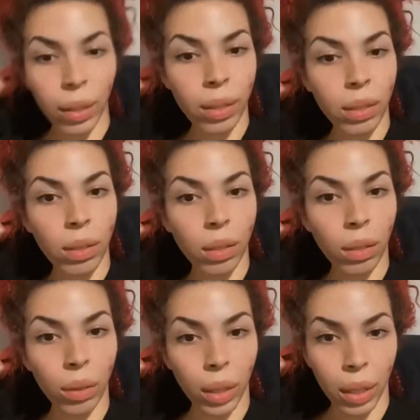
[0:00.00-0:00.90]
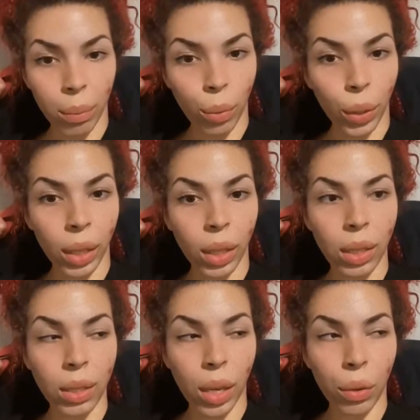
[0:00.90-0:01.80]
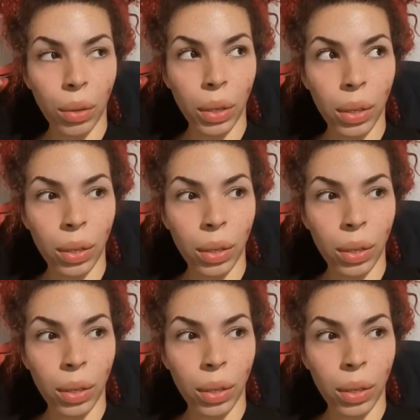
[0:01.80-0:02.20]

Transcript: sure if I'm going to keep it on Instagram and Snapchat.